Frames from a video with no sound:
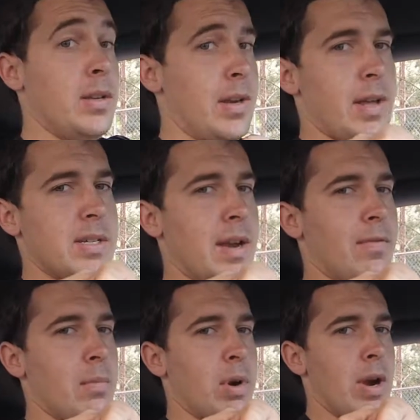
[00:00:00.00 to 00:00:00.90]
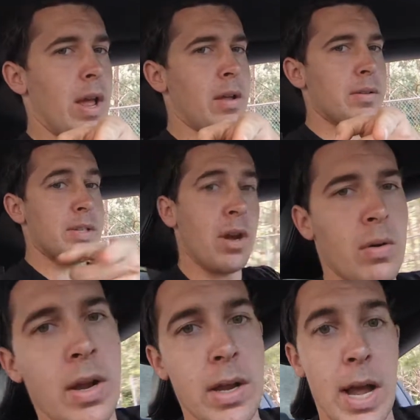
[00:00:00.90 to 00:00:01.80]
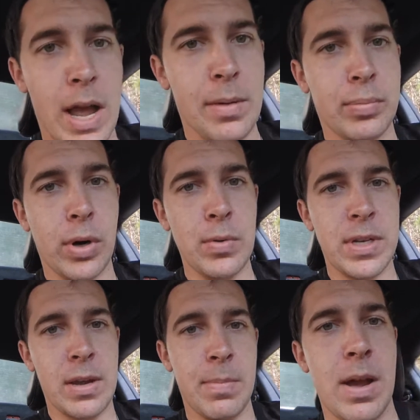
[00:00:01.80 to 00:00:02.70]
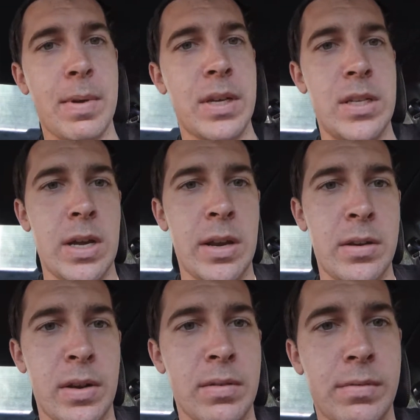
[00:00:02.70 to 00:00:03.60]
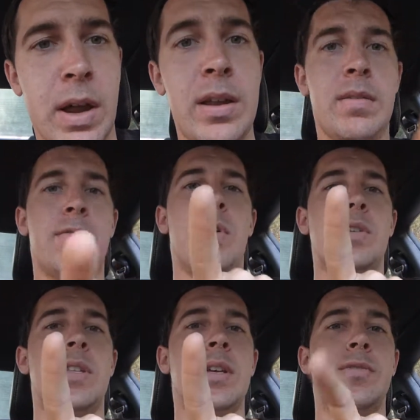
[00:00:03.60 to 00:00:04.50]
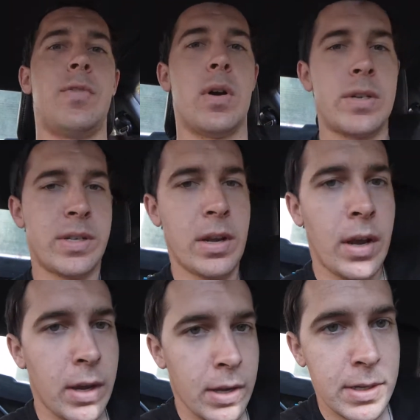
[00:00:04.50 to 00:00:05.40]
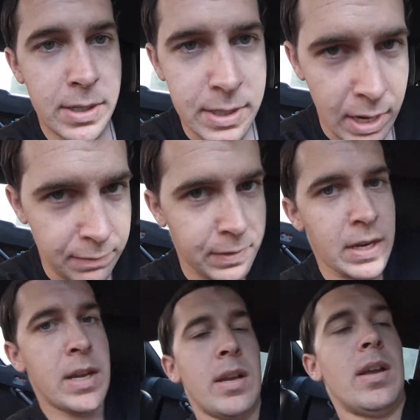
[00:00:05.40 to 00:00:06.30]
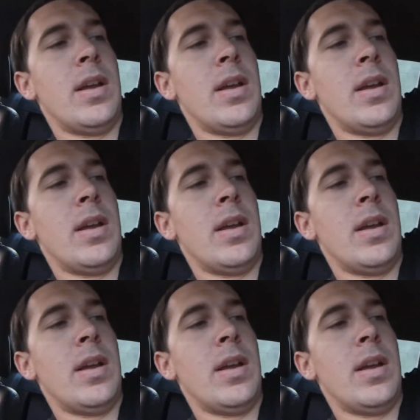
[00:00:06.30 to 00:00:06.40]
Now it's time for a burnout. So, pro tip, I'm gonna teach you how to do it, right? First things first, safety.